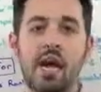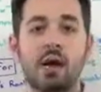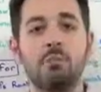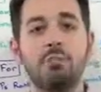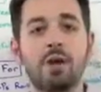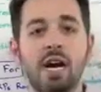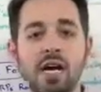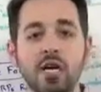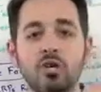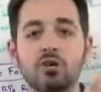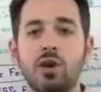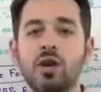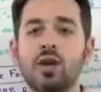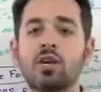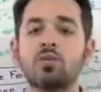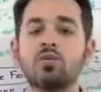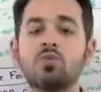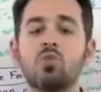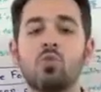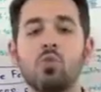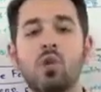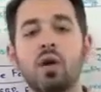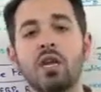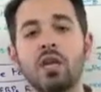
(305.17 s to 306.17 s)
And PageRank
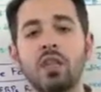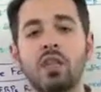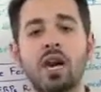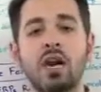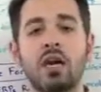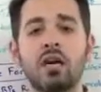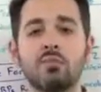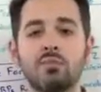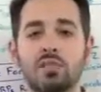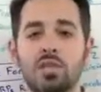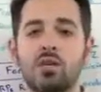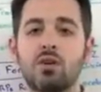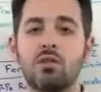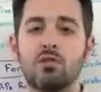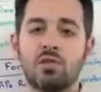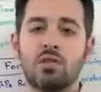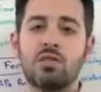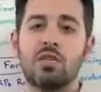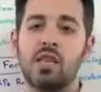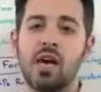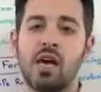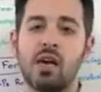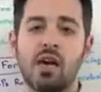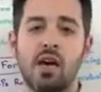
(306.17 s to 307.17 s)
is one of the items that
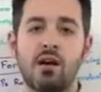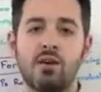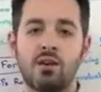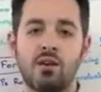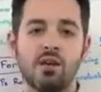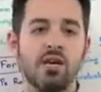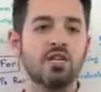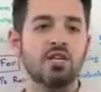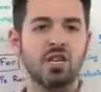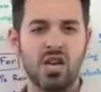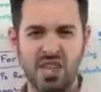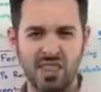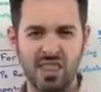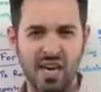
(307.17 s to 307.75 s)
goes into that calculation.